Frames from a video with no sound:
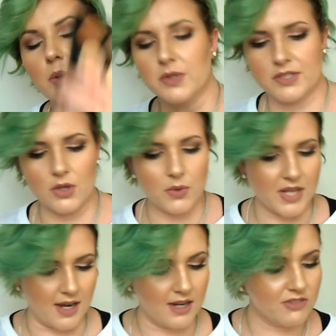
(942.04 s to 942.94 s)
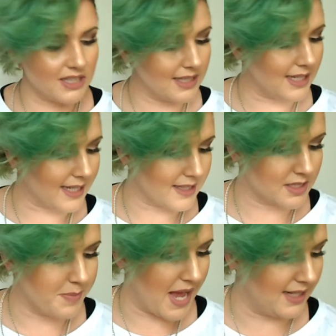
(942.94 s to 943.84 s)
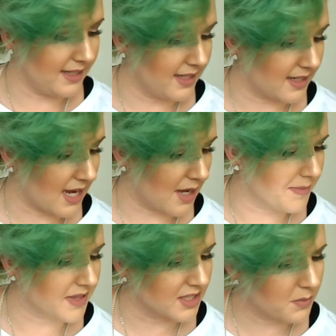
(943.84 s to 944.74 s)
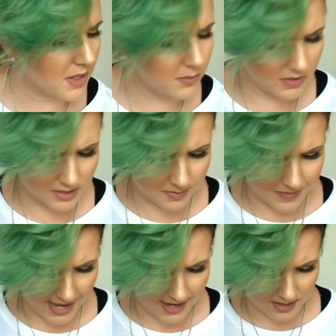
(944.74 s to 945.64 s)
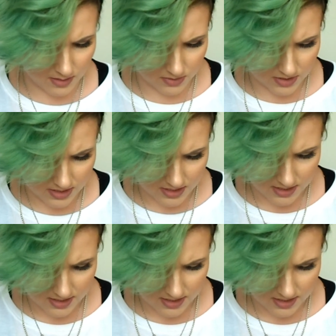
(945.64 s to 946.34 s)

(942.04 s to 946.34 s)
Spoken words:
Cool. So yeah, I really like this palette. This one was about